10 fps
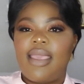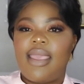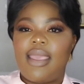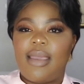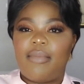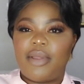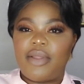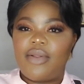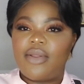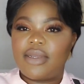a
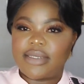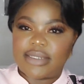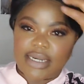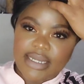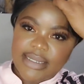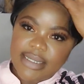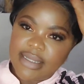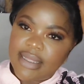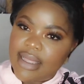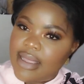bodycon dress
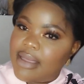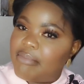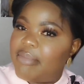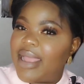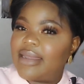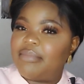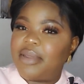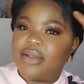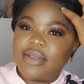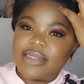but
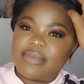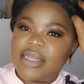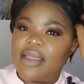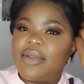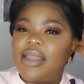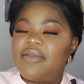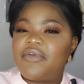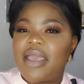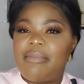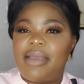because me now
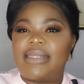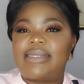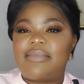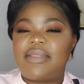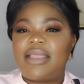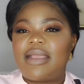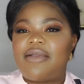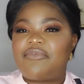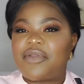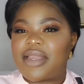whenever i buy something
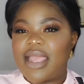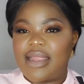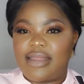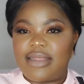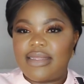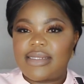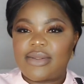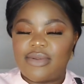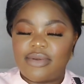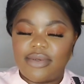i've got
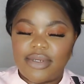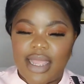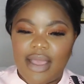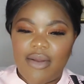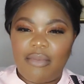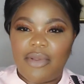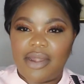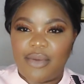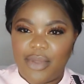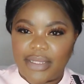ideas on how i'm
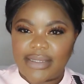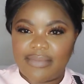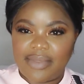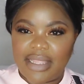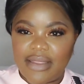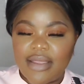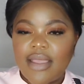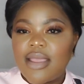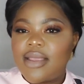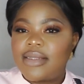gonna wear something
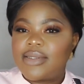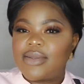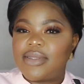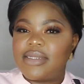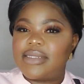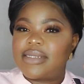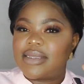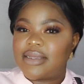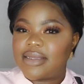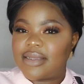so this
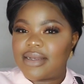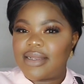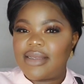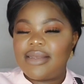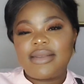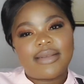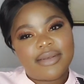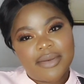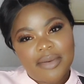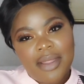green
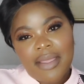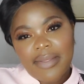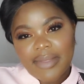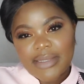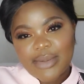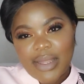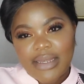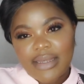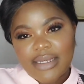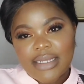this
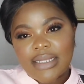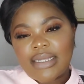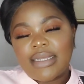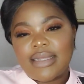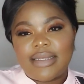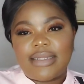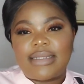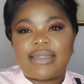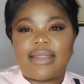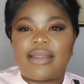one
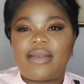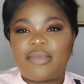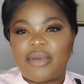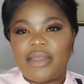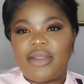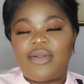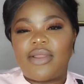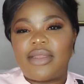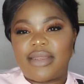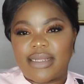this green
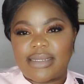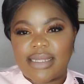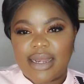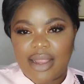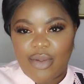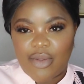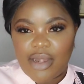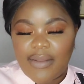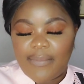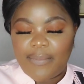bodycon dress that i got